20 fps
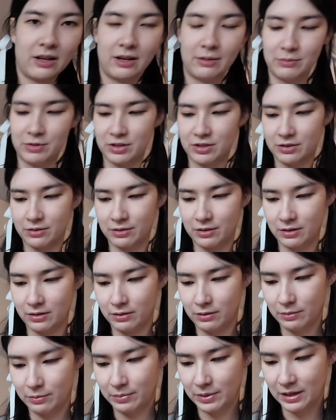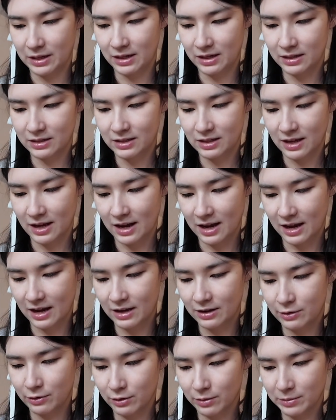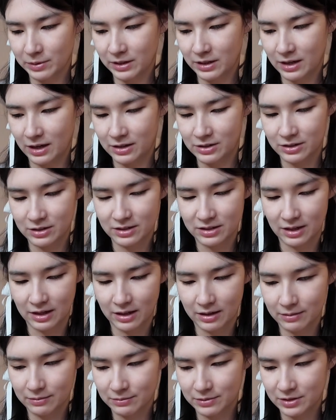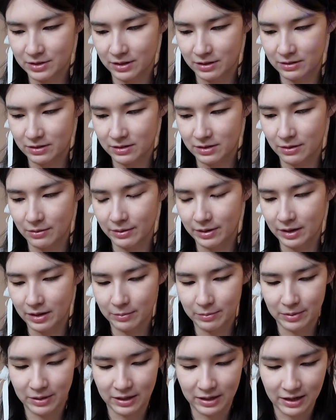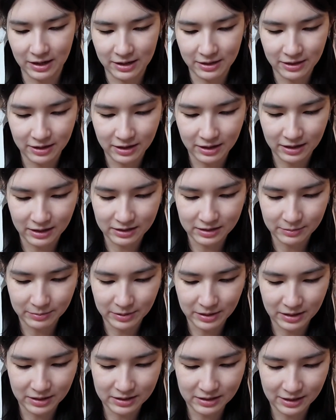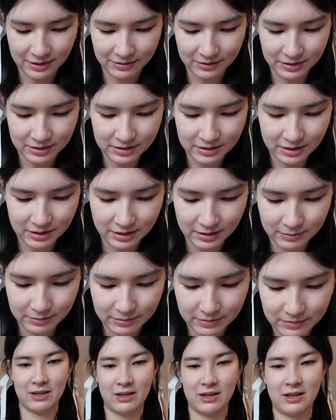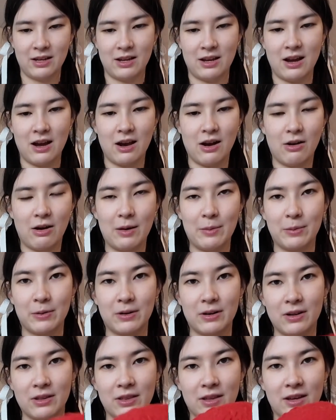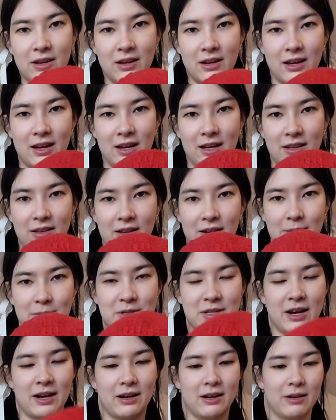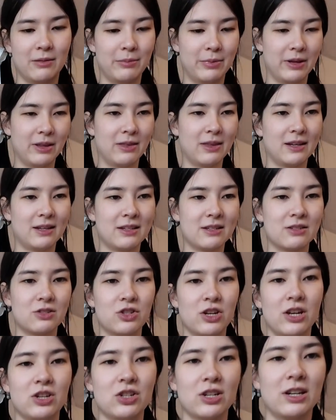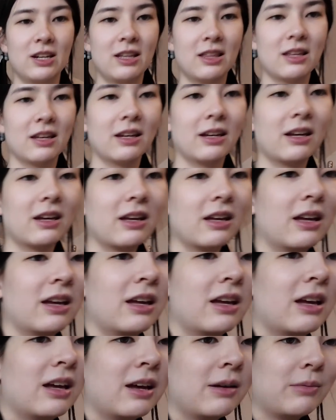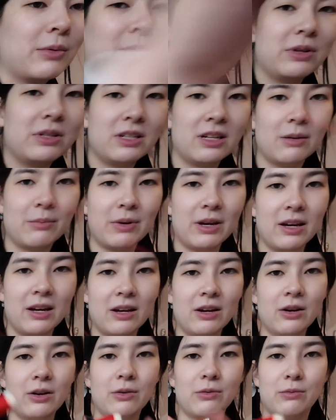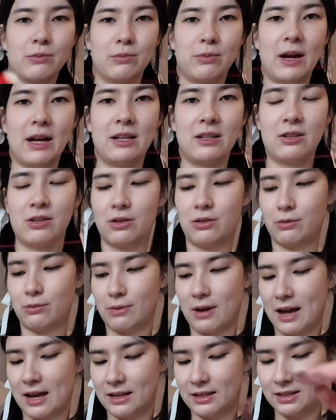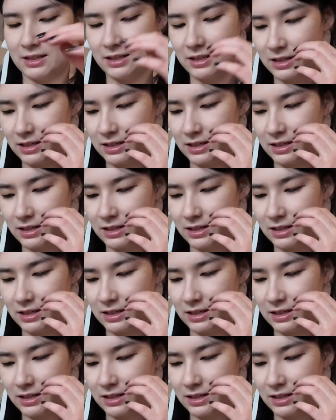I'm just going to pin it to the hat. Normally I just like start sewing, but I think I need to pin it down this time. Oh, I put it on the head lopsided, but that doesn't change anything. I'm going to get my red thread.